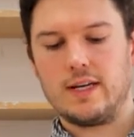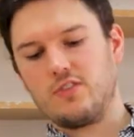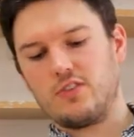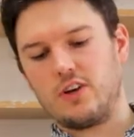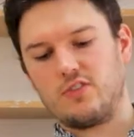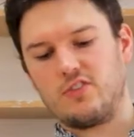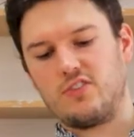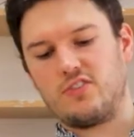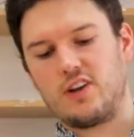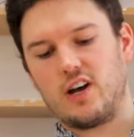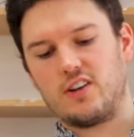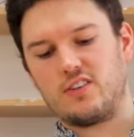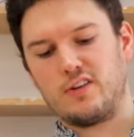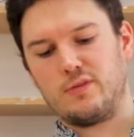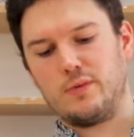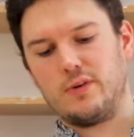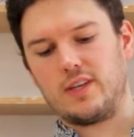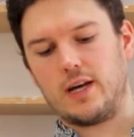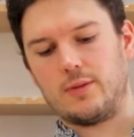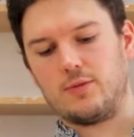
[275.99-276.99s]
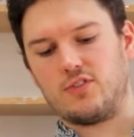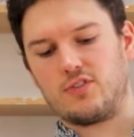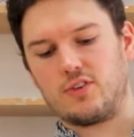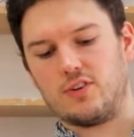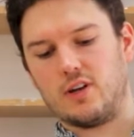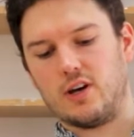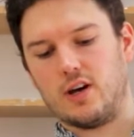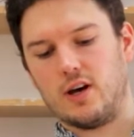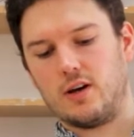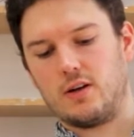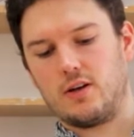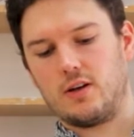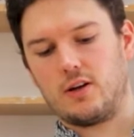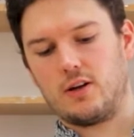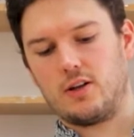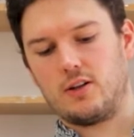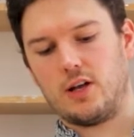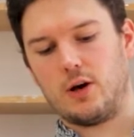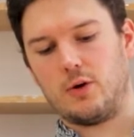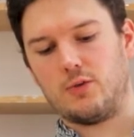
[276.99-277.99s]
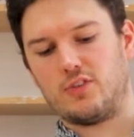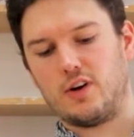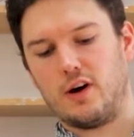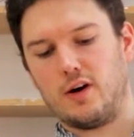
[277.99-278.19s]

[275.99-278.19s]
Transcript: So to start off with, I'm just going to close